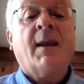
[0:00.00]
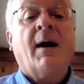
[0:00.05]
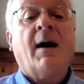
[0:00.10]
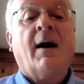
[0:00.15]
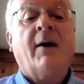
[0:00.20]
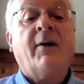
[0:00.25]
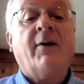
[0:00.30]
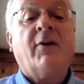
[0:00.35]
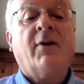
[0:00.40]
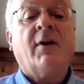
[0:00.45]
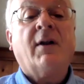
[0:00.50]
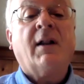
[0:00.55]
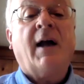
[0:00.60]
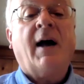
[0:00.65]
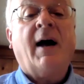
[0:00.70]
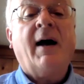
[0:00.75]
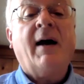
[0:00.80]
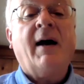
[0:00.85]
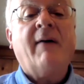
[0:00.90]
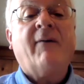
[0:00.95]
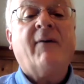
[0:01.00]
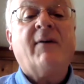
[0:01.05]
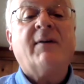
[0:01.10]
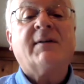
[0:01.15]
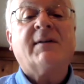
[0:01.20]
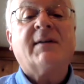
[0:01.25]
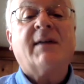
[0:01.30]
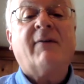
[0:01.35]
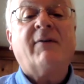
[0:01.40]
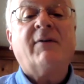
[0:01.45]
under the Live
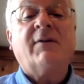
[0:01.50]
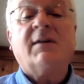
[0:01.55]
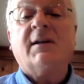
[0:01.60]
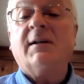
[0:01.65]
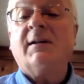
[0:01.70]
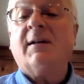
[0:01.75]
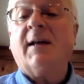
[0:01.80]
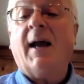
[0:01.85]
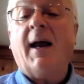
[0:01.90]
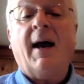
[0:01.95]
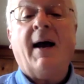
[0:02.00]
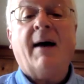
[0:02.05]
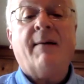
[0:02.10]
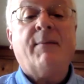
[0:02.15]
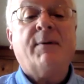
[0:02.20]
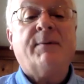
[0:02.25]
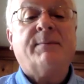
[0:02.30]
17 tab.